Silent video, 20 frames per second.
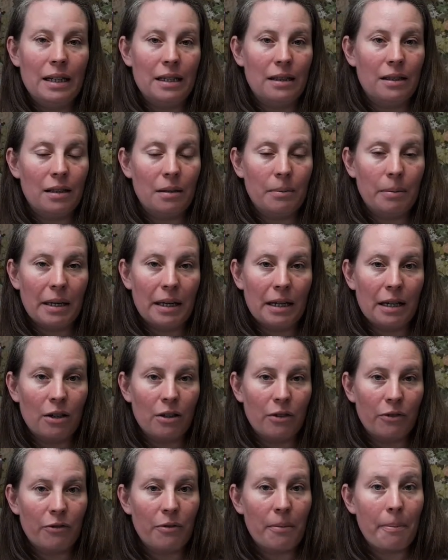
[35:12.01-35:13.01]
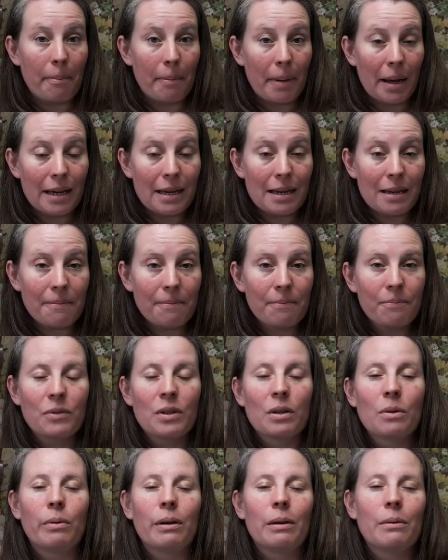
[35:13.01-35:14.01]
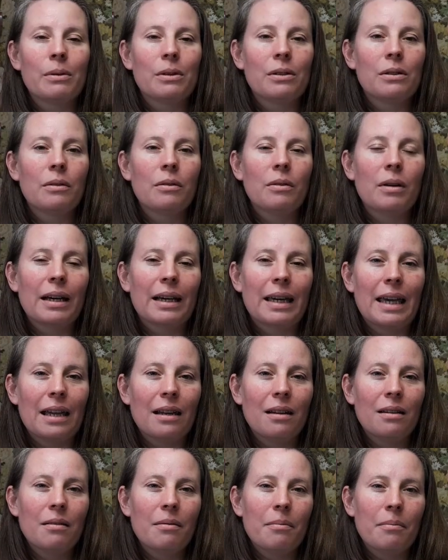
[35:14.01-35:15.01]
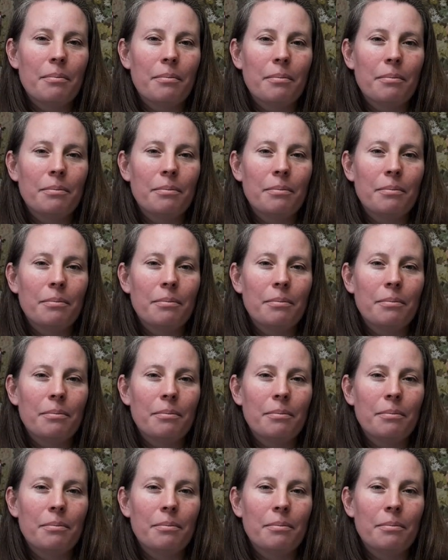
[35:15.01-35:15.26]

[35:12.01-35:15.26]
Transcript: in the beginning of May. We will again